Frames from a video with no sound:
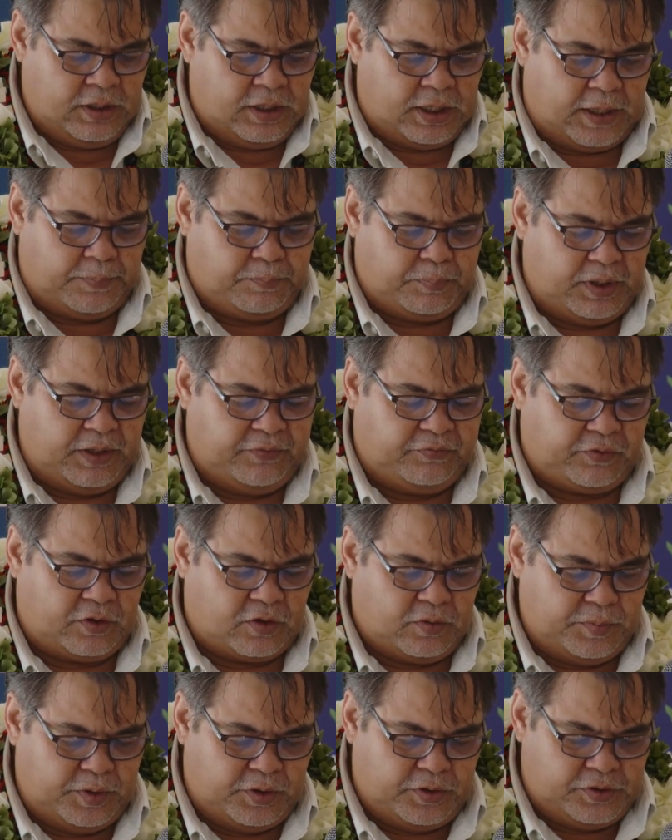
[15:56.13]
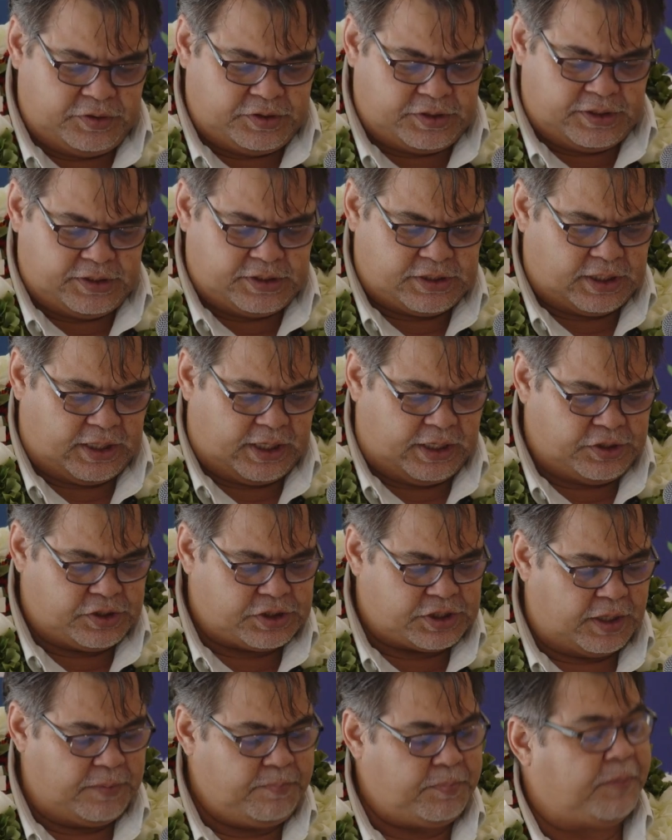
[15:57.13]
uplift communities, and
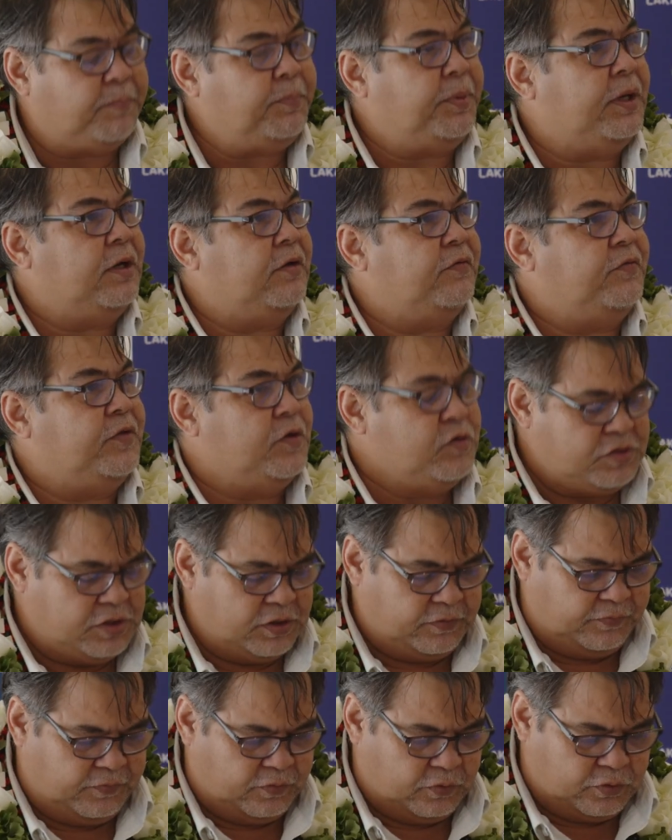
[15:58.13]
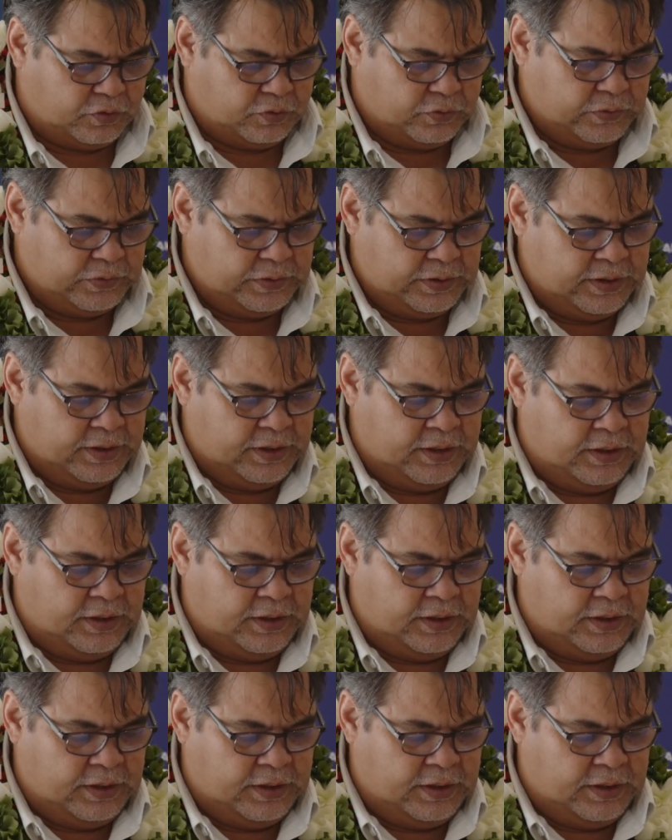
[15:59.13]
shape a better future for all.